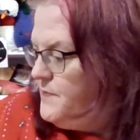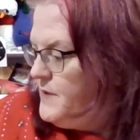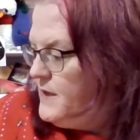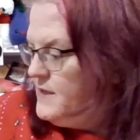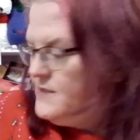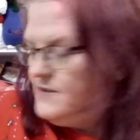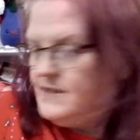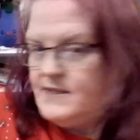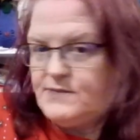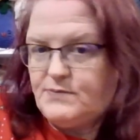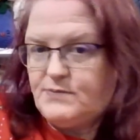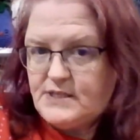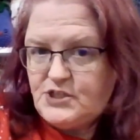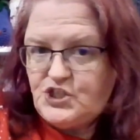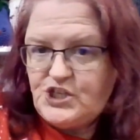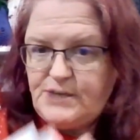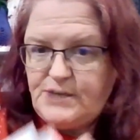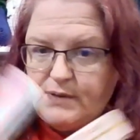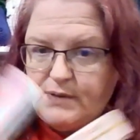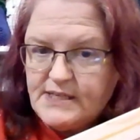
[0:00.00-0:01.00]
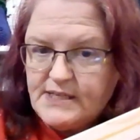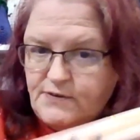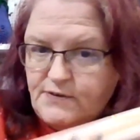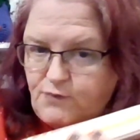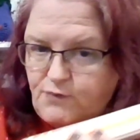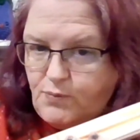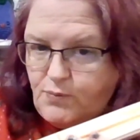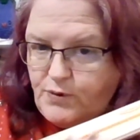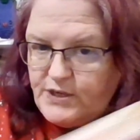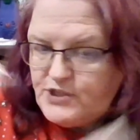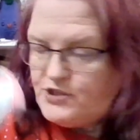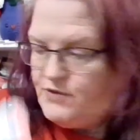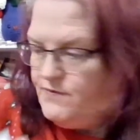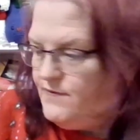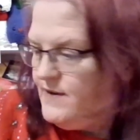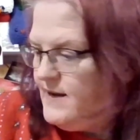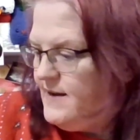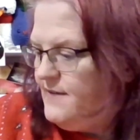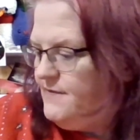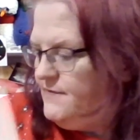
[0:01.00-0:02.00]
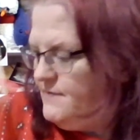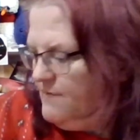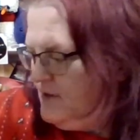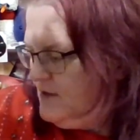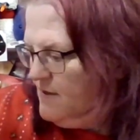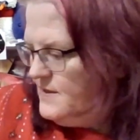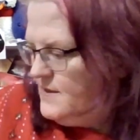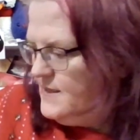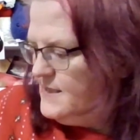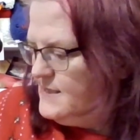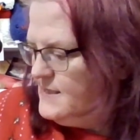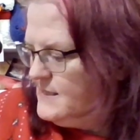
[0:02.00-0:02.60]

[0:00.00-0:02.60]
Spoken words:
So this was a G plus, so 4.25. This